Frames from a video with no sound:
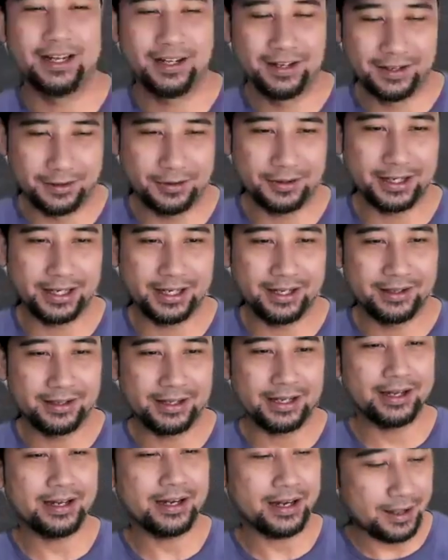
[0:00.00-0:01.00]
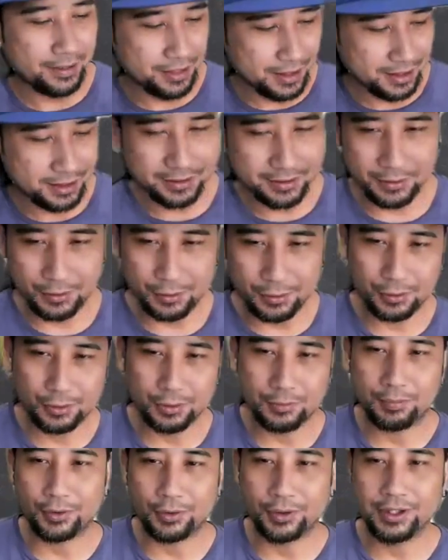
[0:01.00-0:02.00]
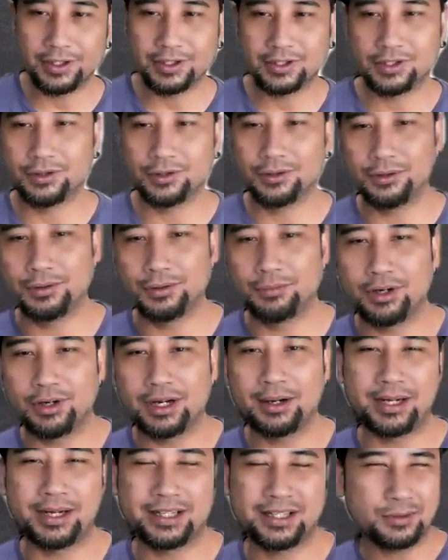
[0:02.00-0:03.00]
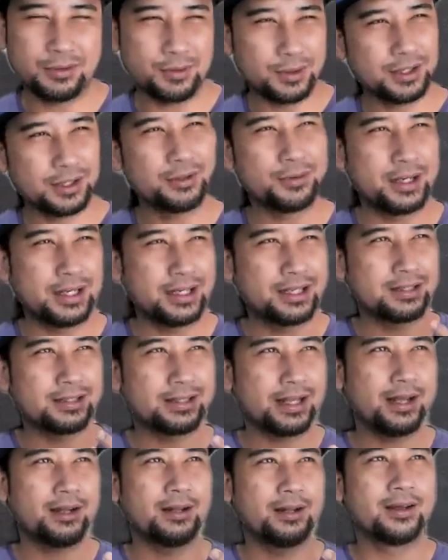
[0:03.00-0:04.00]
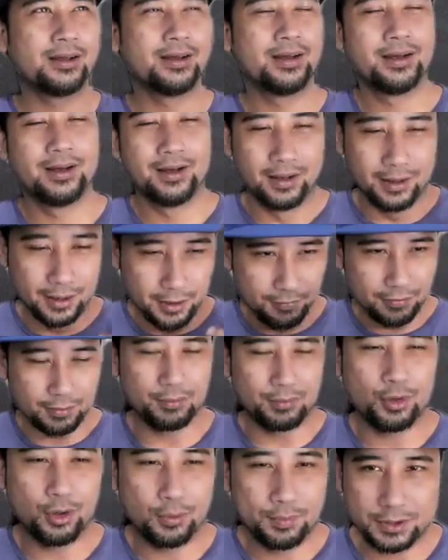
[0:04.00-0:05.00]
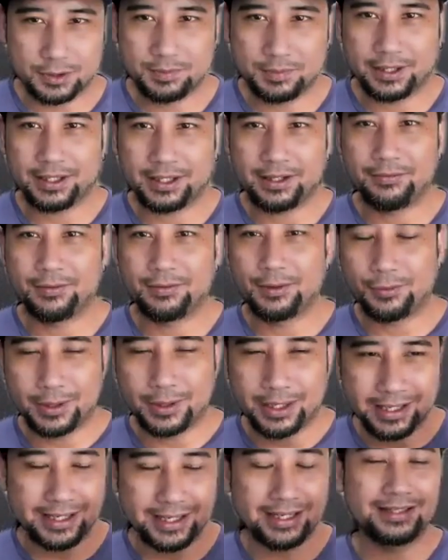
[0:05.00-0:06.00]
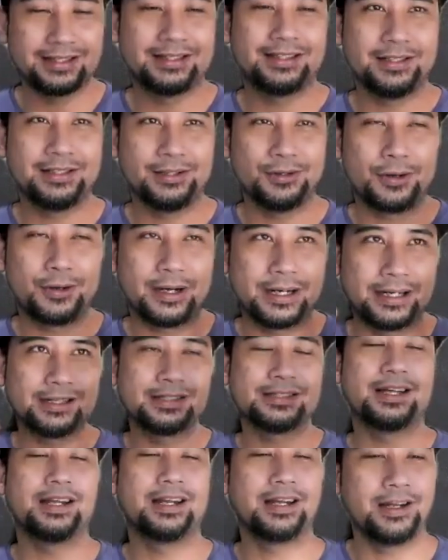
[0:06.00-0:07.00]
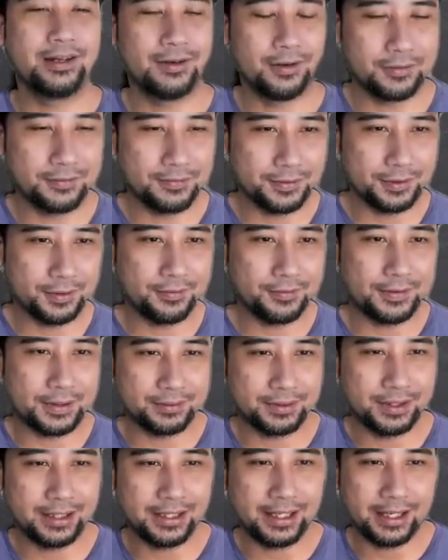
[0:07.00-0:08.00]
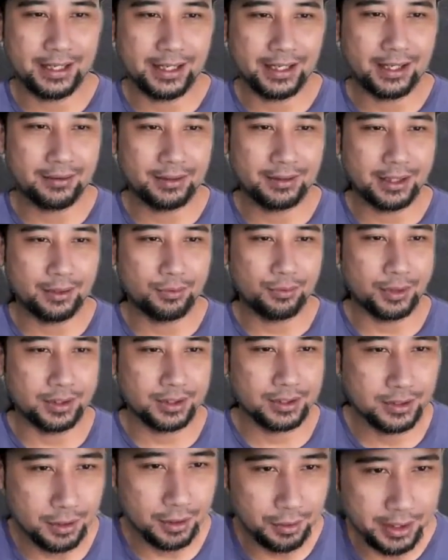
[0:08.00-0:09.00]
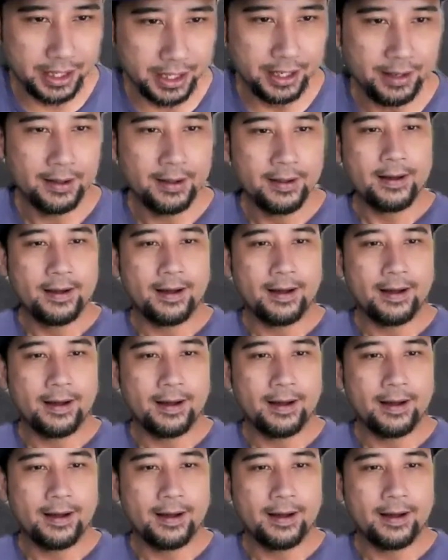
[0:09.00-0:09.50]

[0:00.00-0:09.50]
Okay. Yeah. I think good points you bring up. I just wanted to understand from your perspective, what is your understanding of, founder-led and how that works. Okay.